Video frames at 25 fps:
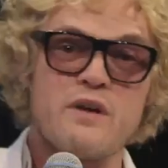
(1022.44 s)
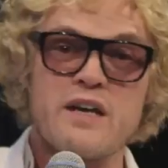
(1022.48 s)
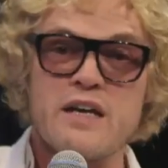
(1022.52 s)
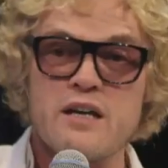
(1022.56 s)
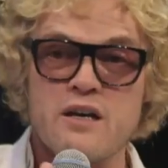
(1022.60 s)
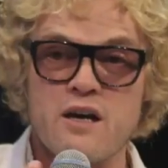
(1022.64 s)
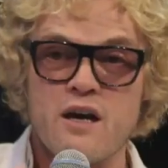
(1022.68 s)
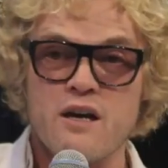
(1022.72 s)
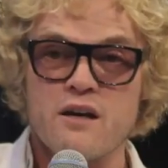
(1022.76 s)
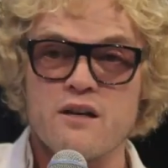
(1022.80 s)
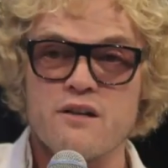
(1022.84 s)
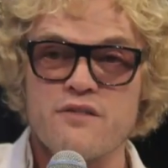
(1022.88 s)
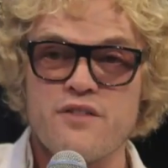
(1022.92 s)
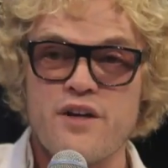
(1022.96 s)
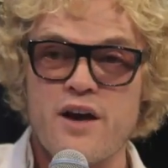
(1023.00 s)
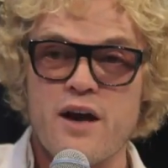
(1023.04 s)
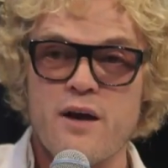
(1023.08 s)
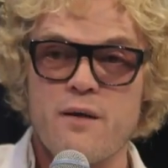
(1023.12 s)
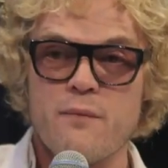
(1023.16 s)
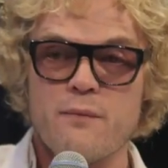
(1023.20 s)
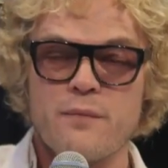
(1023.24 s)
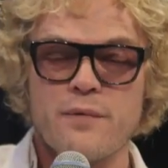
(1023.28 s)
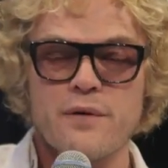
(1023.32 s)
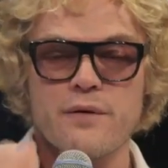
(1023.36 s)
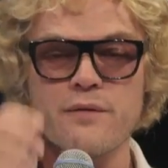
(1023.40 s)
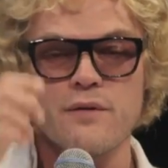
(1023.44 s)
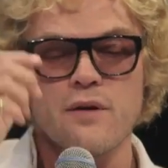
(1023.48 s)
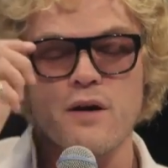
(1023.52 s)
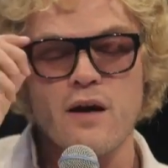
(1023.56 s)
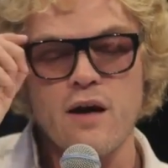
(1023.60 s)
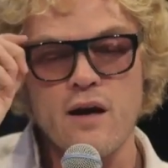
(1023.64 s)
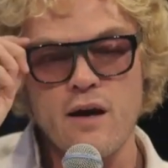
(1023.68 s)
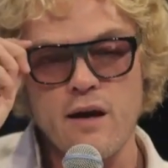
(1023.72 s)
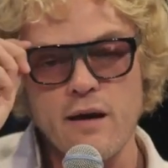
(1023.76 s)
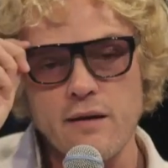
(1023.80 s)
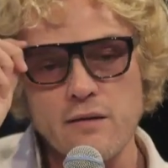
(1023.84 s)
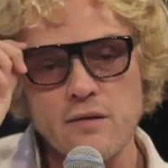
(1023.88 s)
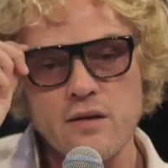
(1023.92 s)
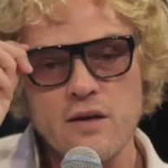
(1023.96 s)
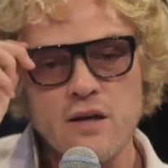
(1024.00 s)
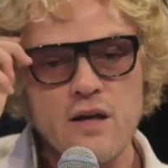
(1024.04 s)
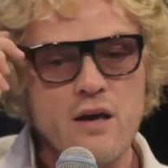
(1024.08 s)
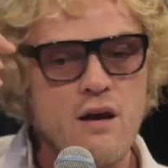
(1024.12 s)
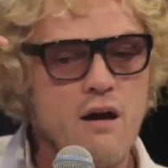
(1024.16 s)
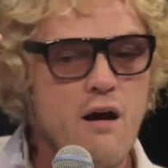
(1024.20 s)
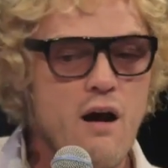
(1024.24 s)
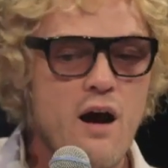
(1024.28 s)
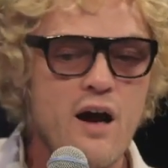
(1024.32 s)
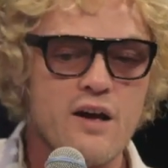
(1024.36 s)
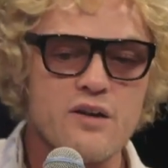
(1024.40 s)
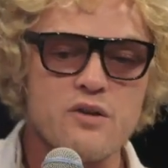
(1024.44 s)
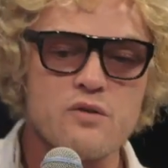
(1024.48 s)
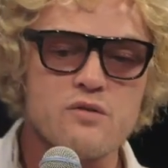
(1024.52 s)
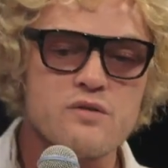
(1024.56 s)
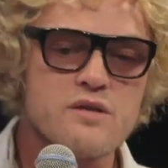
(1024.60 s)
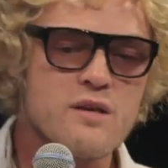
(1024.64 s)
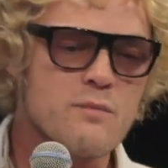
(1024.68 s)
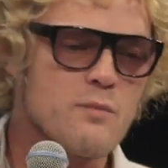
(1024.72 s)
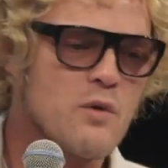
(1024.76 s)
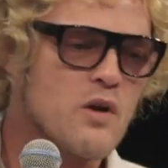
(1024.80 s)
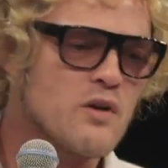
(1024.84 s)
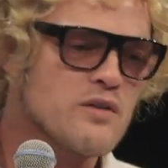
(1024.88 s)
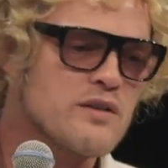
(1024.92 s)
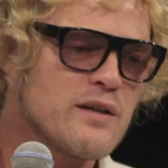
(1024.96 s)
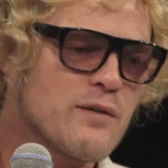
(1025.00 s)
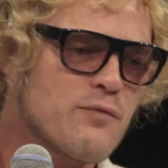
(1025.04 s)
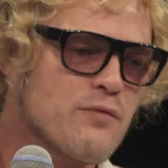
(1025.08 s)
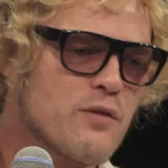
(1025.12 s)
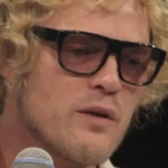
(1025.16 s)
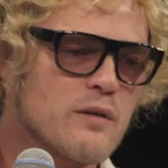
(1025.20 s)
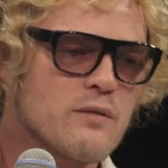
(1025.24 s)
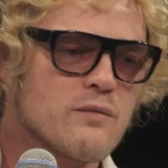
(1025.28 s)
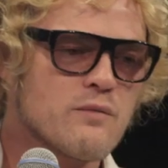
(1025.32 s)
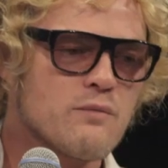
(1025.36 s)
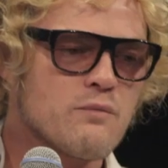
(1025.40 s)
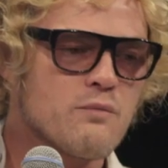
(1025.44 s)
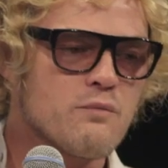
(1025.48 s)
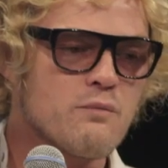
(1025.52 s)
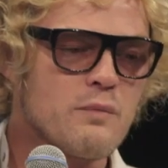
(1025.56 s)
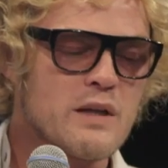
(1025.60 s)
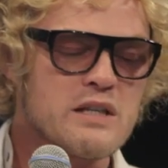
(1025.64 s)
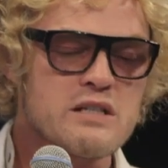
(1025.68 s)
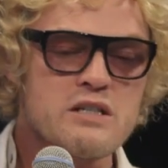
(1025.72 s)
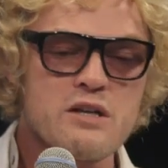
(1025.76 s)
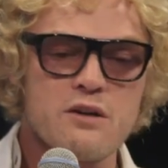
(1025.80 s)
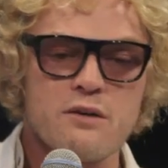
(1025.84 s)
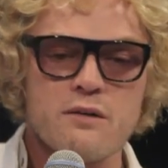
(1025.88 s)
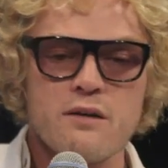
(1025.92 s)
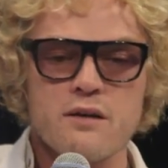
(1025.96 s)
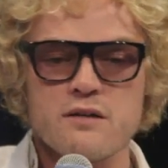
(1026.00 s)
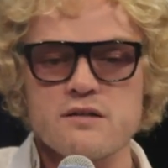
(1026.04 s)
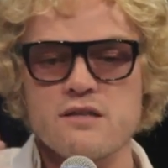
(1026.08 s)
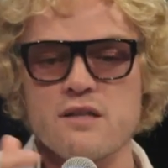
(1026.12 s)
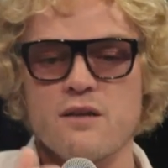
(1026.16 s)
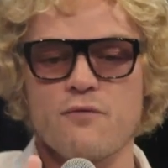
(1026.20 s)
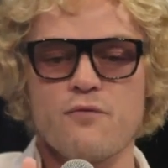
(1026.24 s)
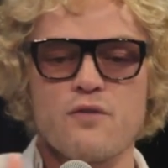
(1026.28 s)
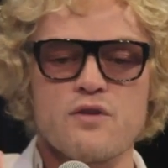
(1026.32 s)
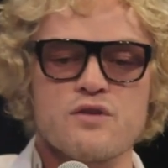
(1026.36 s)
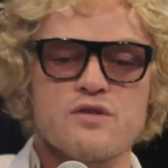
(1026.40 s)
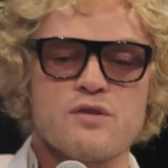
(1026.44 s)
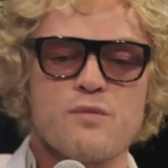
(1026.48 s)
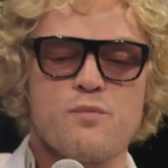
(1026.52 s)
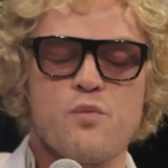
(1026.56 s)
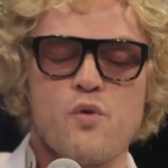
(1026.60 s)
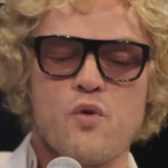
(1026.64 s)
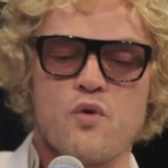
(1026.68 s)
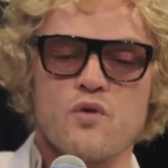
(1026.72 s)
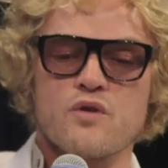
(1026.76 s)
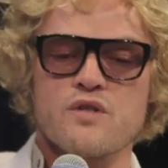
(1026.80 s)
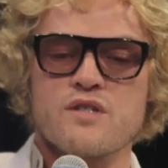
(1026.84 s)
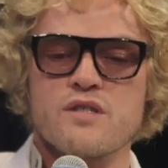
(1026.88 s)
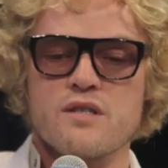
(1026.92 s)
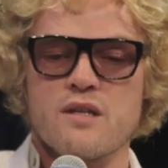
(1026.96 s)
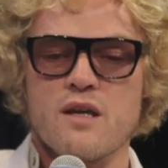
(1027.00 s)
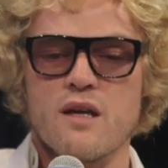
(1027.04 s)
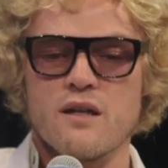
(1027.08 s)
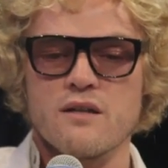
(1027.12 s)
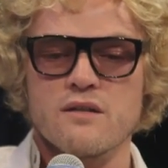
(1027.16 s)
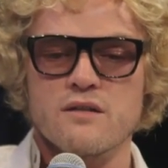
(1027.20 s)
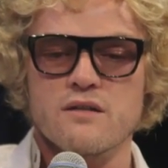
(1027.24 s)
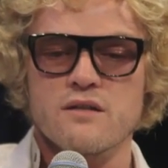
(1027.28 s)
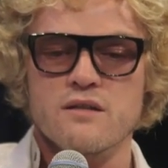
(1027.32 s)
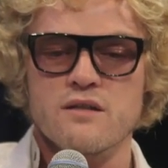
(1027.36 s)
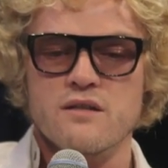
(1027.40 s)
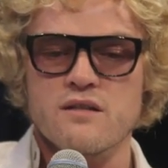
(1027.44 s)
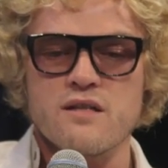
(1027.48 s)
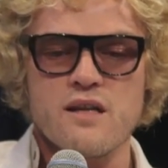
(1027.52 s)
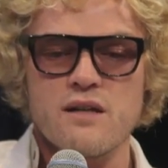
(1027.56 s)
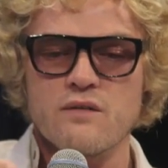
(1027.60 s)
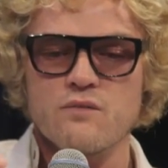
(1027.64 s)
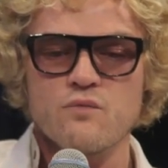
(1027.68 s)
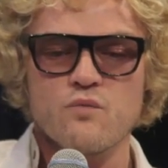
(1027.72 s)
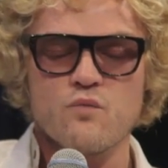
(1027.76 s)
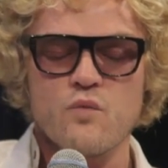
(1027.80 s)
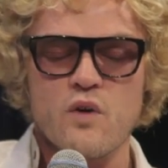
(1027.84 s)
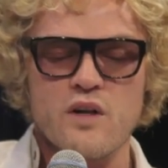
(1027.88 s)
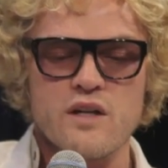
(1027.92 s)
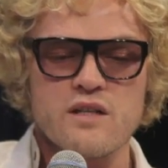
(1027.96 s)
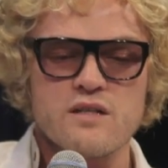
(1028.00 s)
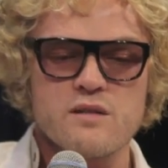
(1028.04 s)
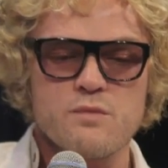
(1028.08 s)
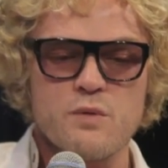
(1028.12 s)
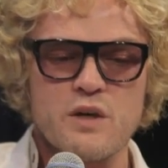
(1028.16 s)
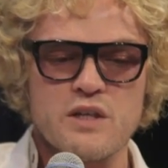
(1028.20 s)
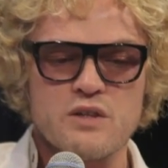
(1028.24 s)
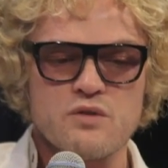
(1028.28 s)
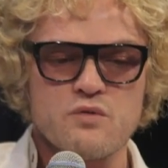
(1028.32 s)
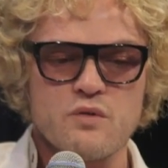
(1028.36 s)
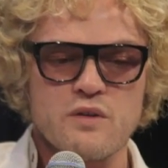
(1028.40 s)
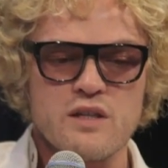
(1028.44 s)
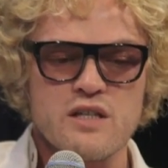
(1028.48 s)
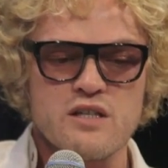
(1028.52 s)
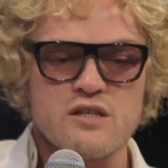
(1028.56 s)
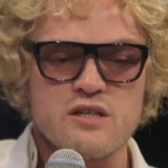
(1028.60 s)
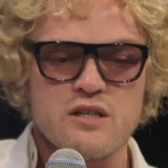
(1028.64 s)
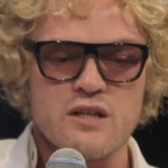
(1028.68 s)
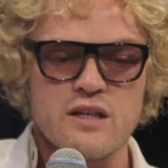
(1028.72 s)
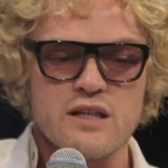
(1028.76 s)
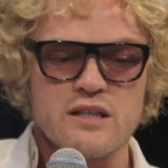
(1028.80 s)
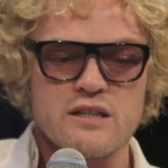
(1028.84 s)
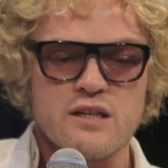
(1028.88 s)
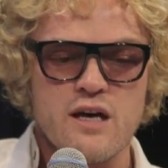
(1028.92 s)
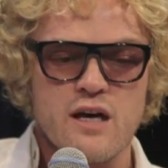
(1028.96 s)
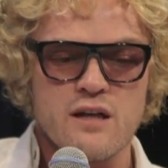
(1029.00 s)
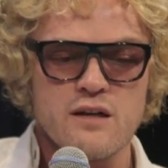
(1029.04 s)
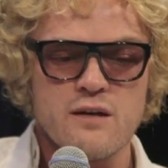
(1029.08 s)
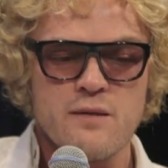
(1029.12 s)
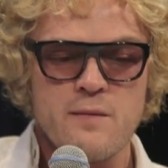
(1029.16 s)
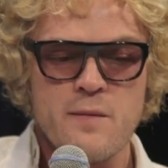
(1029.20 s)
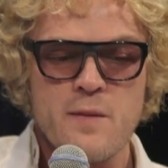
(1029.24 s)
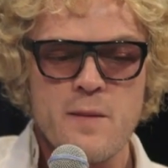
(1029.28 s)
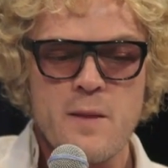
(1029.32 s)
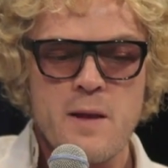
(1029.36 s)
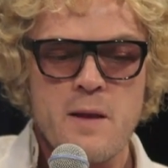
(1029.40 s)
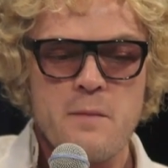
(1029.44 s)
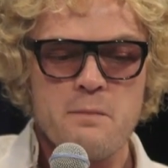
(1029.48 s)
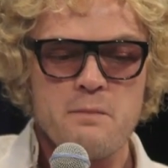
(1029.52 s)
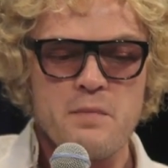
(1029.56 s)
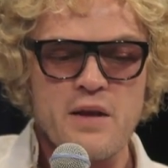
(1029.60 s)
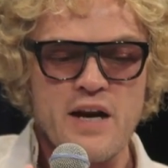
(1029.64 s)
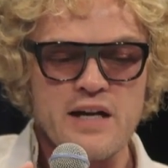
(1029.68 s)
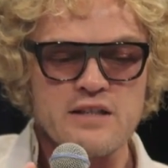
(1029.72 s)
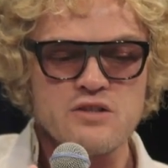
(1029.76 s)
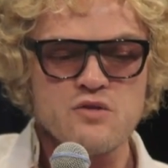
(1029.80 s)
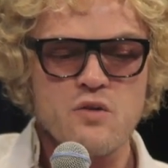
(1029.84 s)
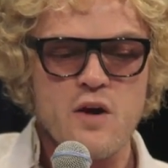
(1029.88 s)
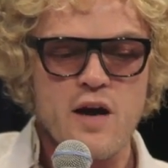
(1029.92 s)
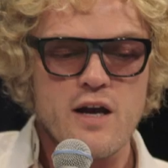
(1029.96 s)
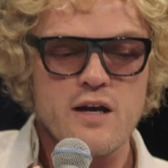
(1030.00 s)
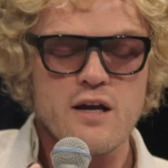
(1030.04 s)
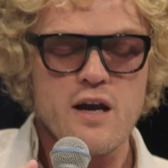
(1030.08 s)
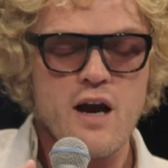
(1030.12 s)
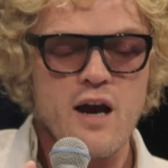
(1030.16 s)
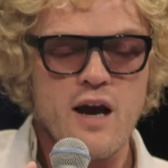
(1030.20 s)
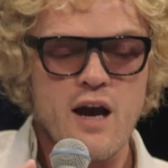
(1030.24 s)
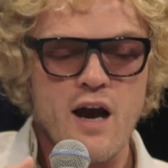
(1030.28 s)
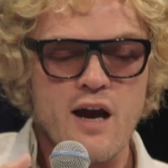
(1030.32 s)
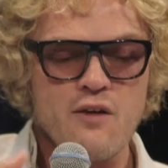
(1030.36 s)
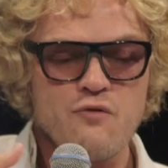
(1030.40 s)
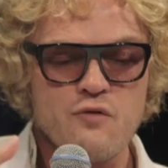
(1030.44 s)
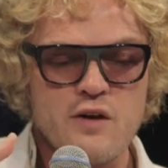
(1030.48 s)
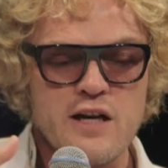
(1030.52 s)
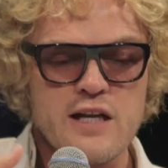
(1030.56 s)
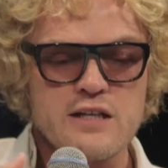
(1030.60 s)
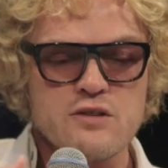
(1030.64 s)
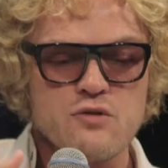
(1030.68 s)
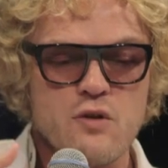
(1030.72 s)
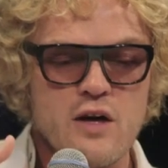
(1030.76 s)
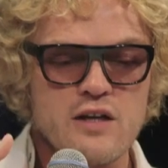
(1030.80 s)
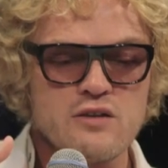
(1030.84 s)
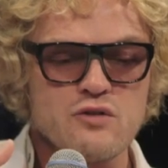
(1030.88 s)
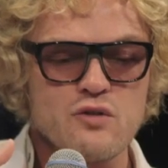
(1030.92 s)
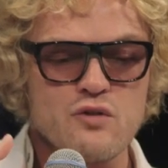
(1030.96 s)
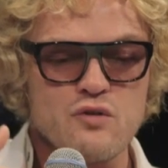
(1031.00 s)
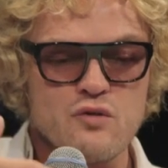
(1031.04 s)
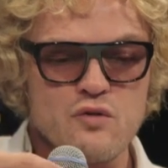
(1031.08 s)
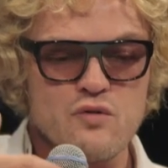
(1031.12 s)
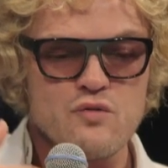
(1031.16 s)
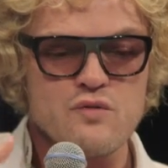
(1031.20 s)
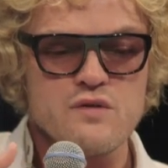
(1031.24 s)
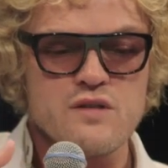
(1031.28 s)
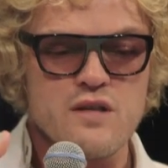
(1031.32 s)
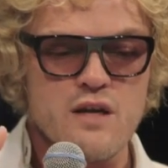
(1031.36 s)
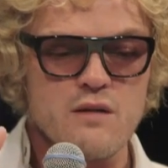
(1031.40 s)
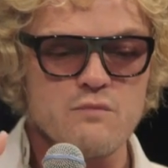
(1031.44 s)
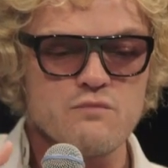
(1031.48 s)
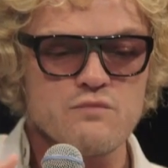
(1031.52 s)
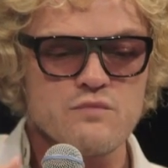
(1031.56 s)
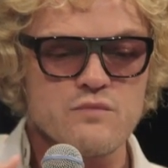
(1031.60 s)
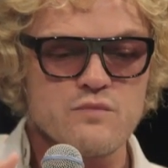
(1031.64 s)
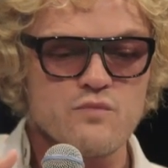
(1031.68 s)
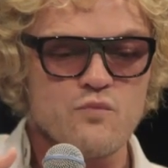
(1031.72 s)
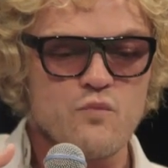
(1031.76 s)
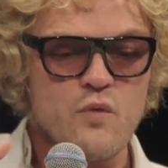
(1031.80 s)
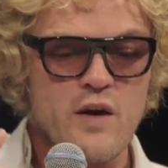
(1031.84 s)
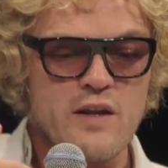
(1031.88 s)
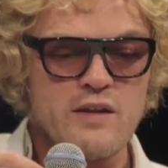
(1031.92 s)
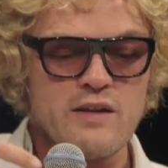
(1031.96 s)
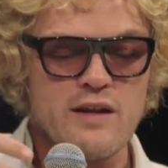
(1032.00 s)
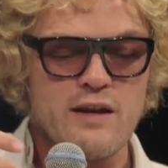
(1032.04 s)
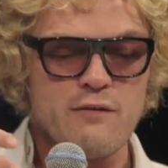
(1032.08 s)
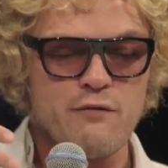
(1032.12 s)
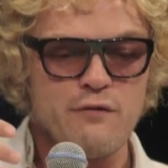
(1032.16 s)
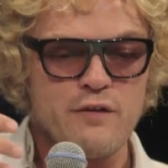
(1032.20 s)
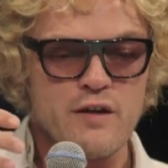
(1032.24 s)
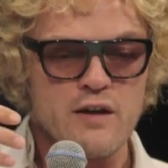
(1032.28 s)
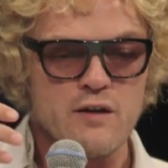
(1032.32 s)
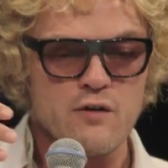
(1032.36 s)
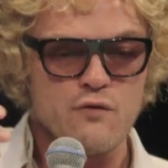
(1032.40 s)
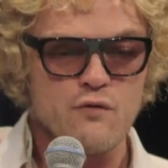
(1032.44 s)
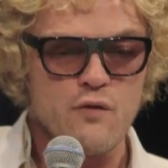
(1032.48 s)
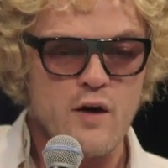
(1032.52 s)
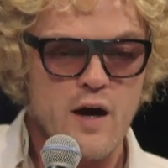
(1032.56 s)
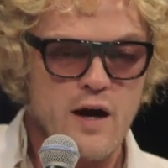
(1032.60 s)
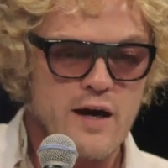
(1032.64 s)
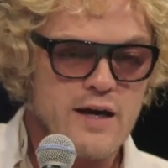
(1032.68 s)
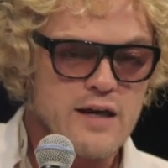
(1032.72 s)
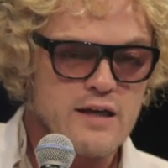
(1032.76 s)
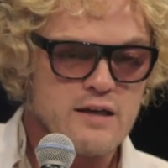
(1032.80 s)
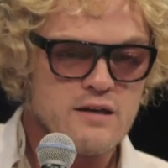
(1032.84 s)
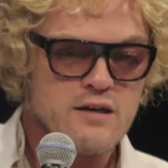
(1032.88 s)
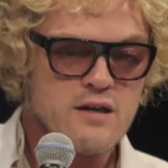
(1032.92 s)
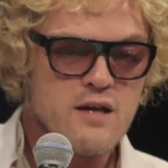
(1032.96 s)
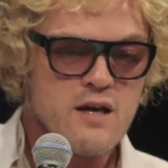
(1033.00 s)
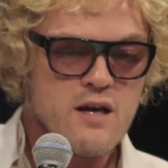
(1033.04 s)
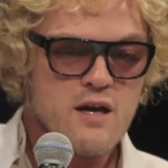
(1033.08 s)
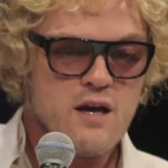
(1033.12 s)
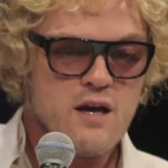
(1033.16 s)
recolor them, and I use them on different materials, different supports than what has been traditionally done. But I really try to use them when they feel right.